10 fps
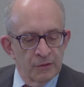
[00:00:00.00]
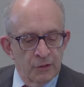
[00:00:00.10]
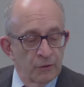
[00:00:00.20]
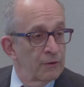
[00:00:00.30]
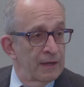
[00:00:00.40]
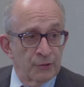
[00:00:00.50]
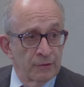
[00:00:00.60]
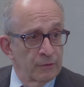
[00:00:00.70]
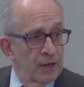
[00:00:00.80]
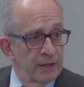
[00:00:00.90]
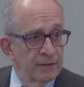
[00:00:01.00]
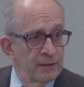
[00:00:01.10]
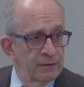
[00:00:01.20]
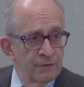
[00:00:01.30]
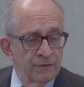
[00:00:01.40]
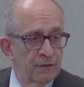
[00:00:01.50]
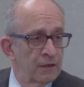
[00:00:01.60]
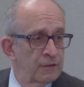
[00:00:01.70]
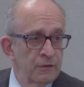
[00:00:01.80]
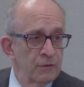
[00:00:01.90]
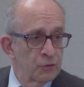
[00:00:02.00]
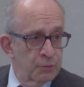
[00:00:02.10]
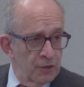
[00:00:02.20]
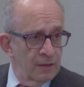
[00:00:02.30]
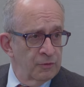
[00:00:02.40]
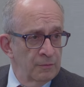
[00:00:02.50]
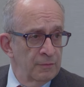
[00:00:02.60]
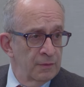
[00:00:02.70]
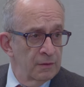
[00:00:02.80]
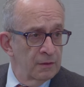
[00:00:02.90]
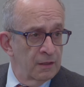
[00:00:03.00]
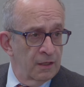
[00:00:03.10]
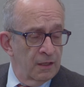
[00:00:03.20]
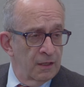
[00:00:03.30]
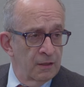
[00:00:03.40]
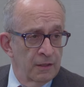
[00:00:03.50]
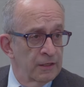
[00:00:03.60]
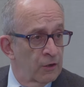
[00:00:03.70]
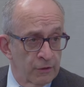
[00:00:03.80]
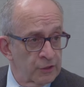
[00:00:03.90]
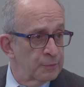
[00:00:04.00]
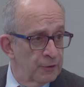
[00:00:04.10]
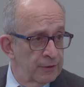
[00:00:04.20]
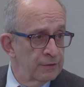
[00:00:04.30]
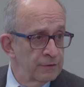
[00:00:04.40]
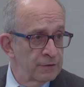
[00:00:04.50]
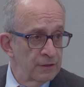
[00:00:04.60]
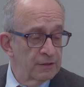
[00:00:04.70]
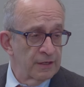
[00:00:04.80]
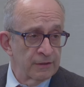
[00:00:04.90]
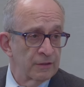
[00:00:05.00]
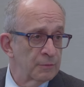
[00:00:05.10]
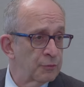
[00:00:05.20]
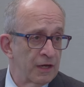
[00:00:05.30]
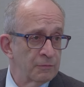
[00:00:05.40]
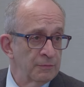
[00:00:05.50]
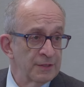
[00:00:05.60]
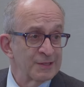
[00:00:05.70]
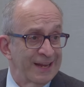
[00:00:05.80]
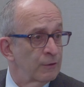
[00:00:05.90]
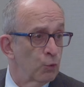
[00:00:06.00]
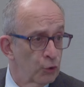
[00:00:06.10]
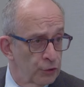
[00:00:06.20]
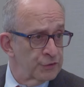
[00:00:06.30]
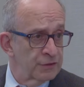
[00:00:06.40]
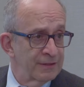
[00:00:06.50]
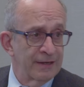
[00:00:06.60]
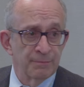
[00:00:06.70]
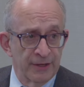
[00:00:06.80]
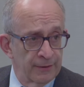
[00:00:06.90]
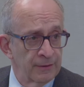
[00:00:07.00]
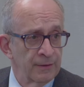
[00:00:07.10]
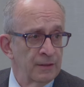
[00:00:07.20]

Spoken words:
So you're absolutely right. It's a huge problem. In our experience, it's actually a problem that's getting worse, not better,